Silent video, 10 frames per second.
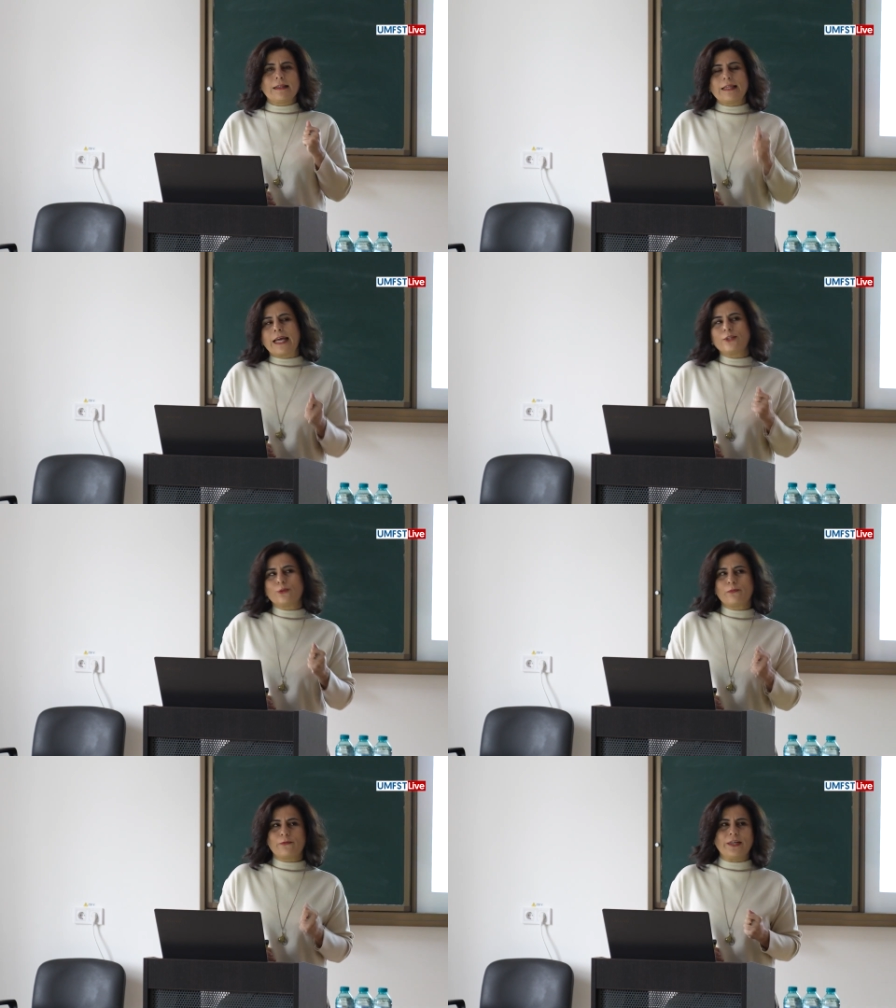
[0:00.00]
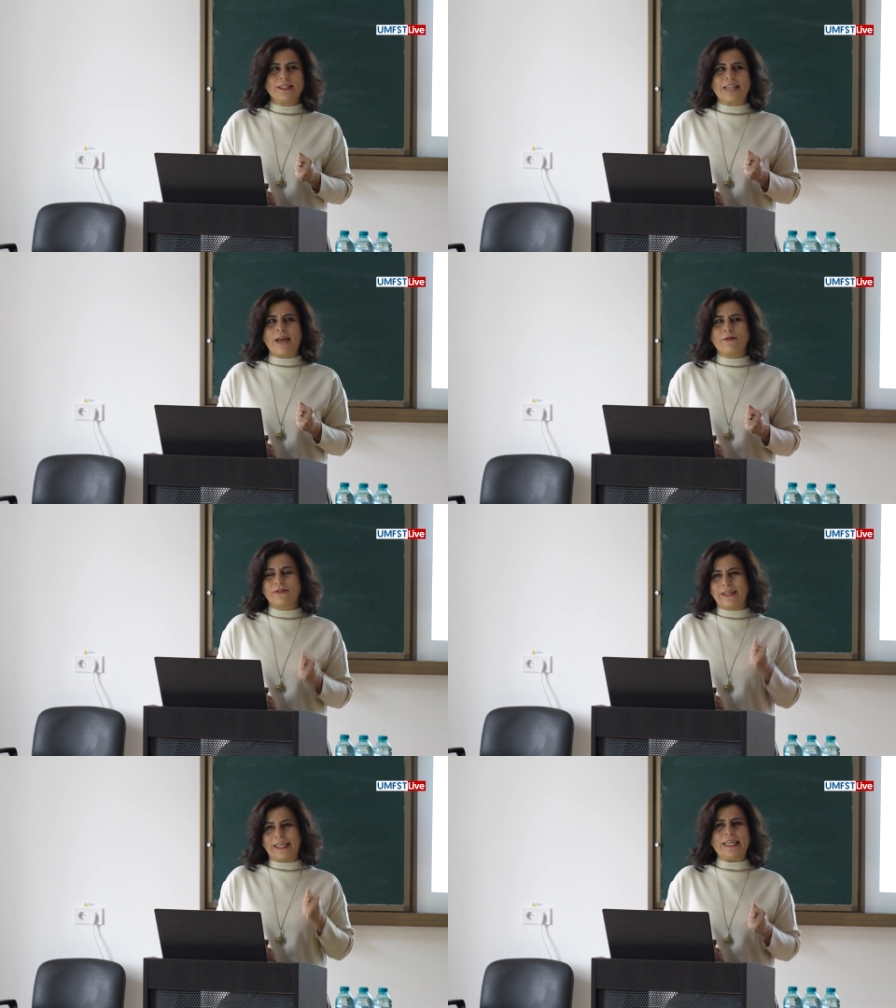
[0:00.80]
like to finish
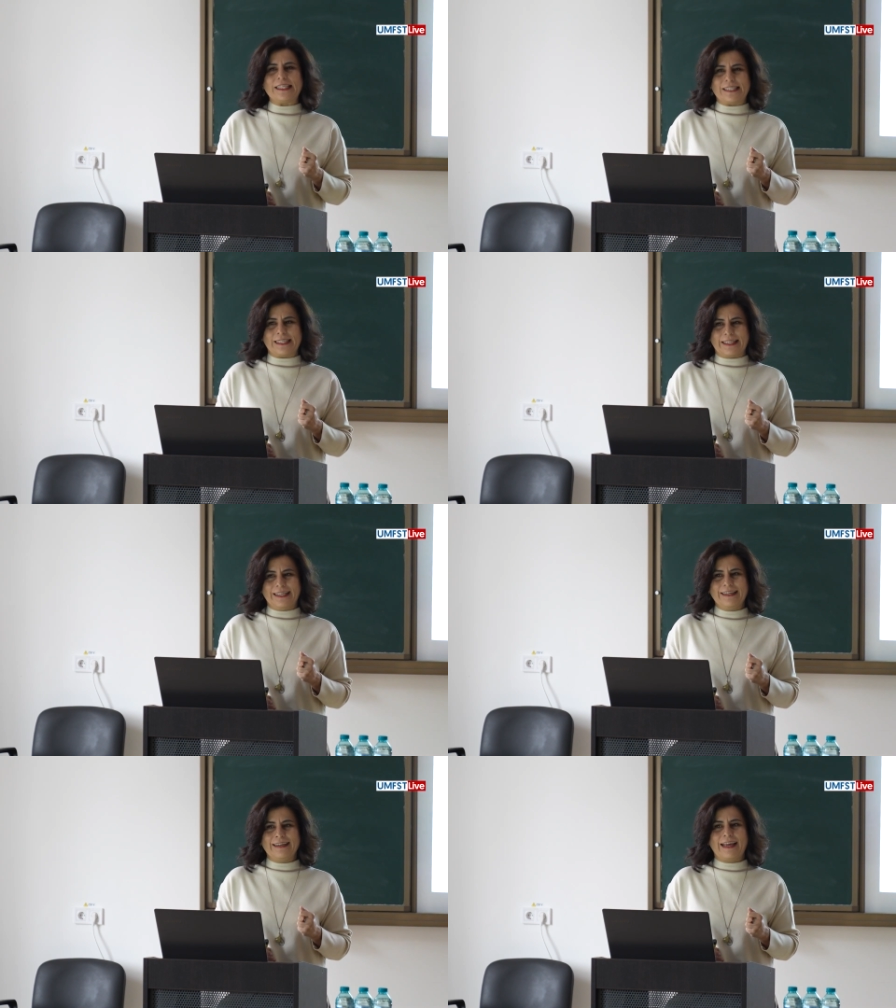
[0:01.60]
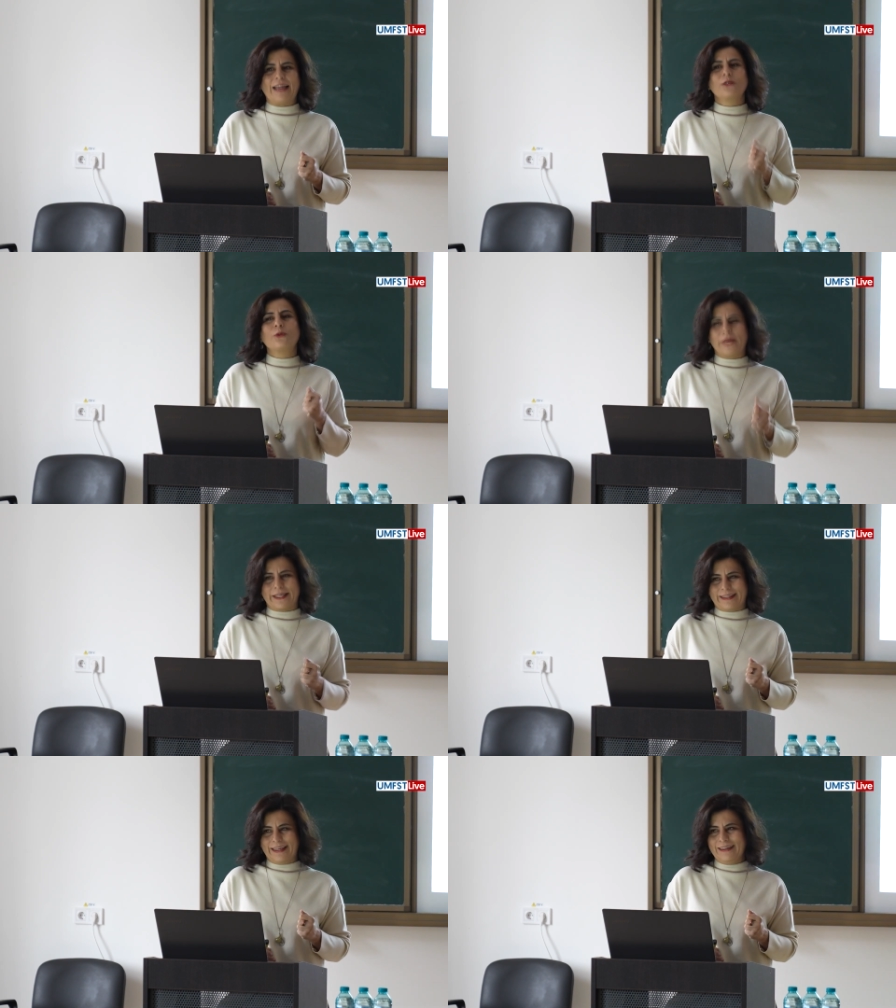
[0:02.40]
everything easily and
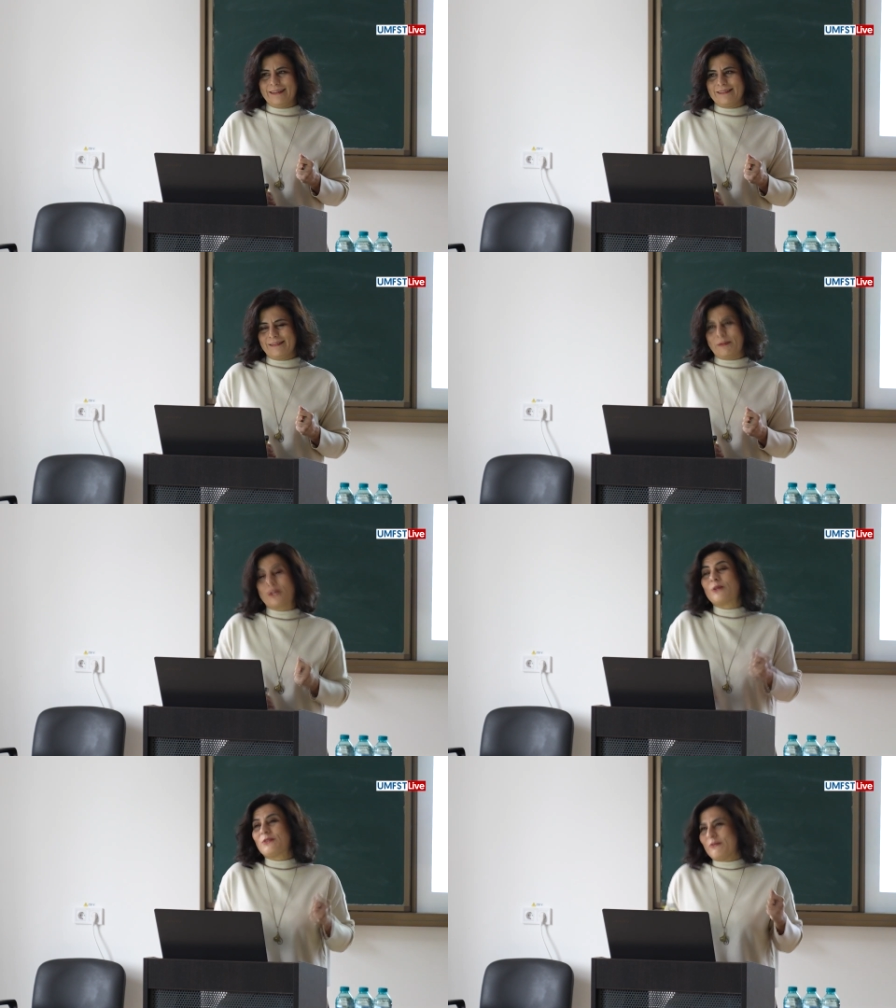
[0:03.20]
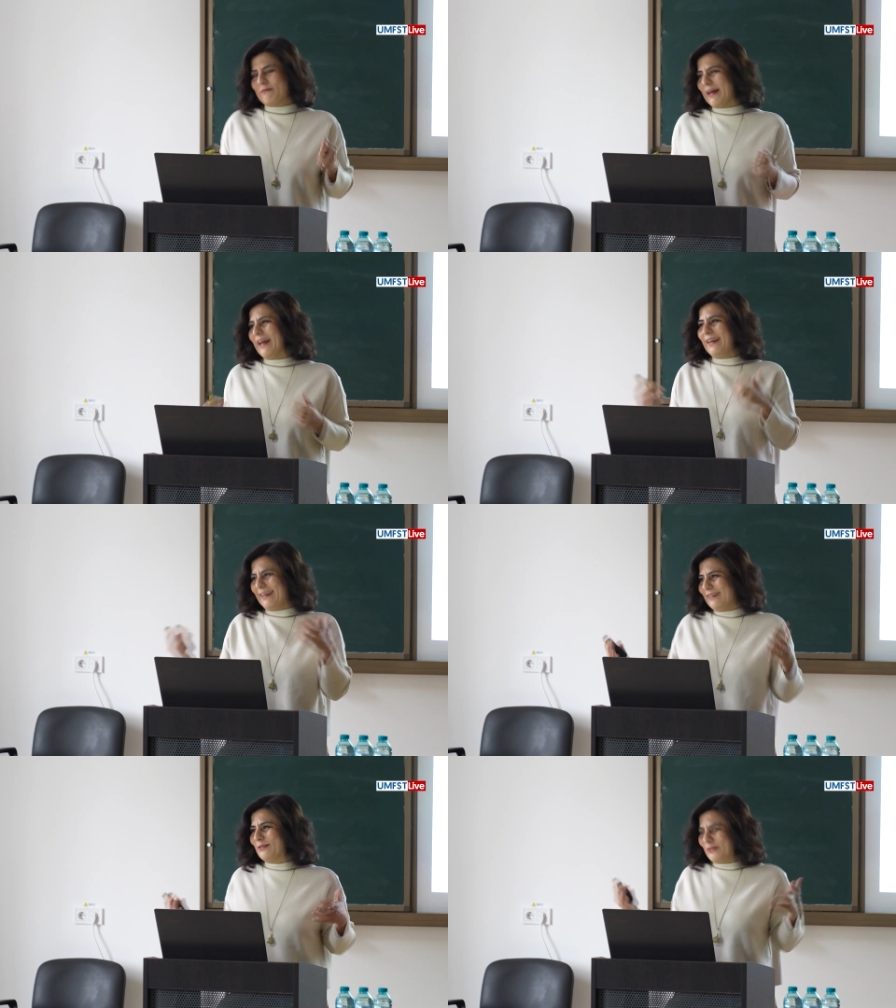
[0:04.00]
quickly because of
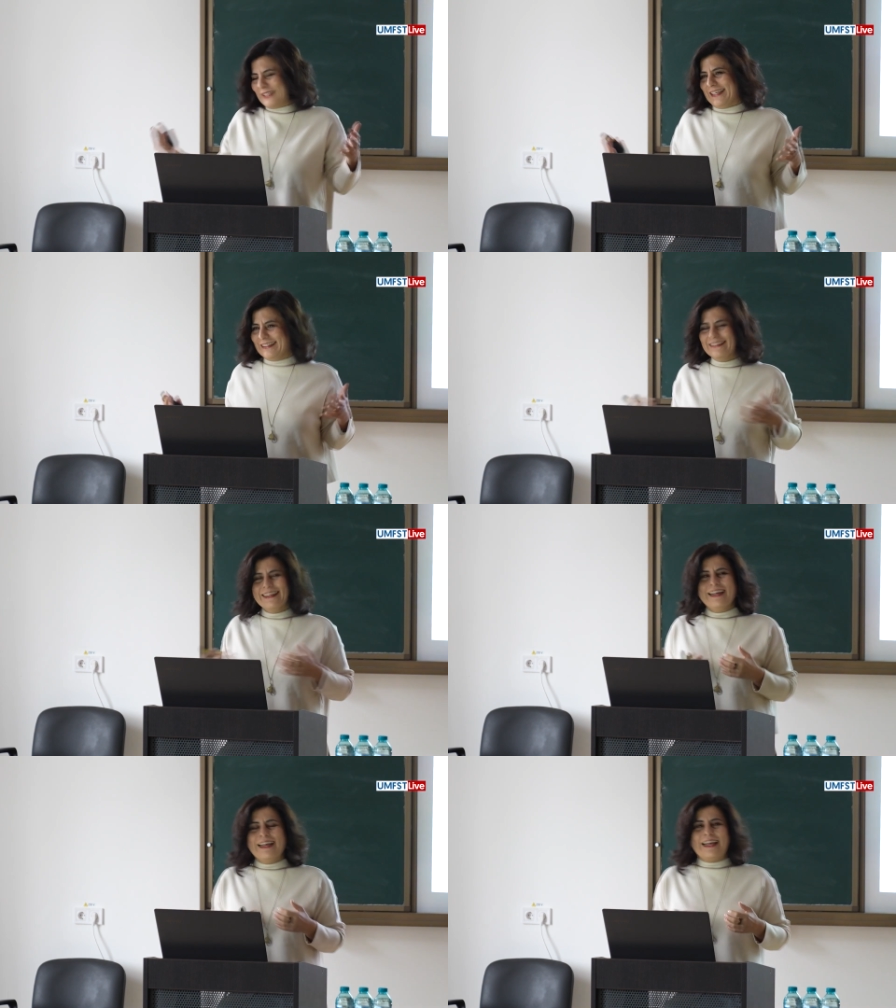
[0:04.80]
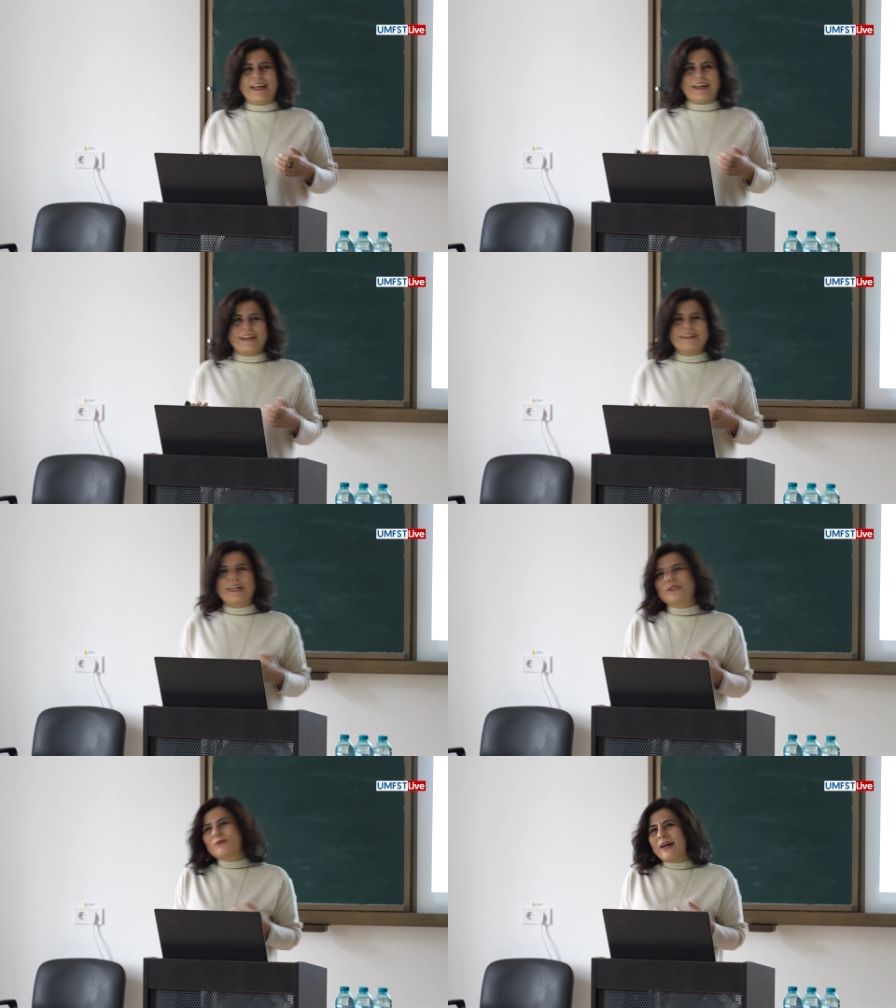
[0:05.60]
my routine, and
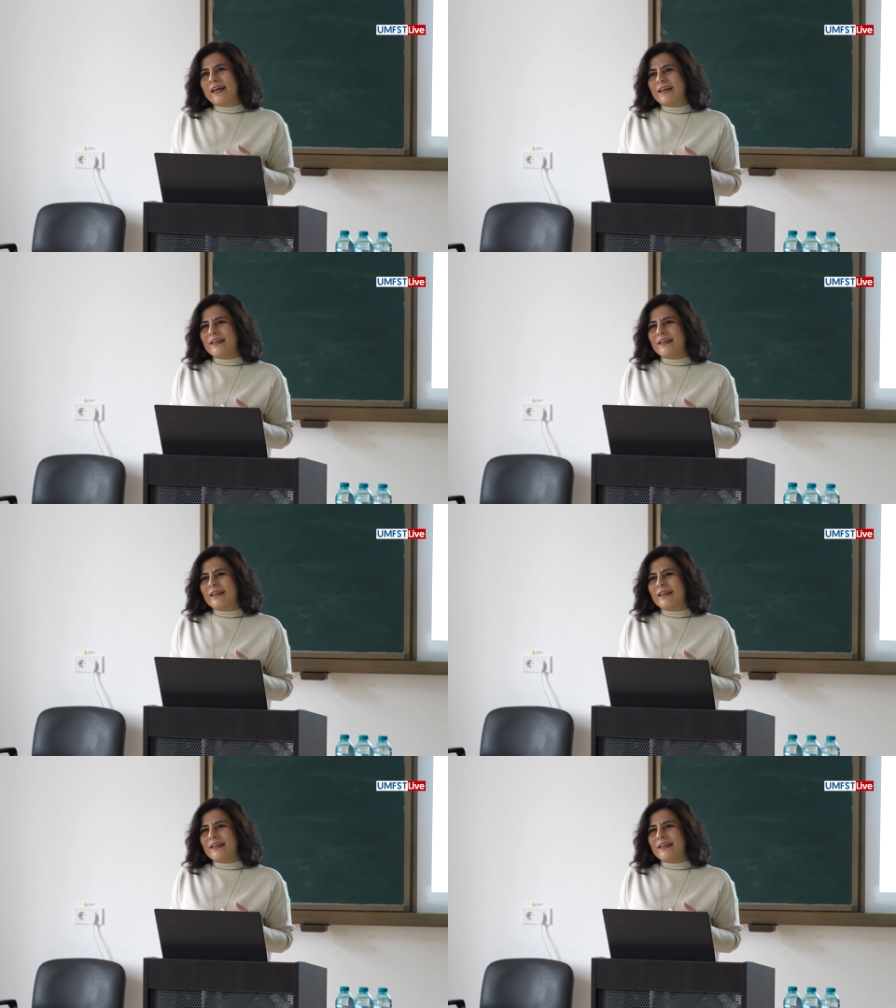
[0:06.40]
that's why.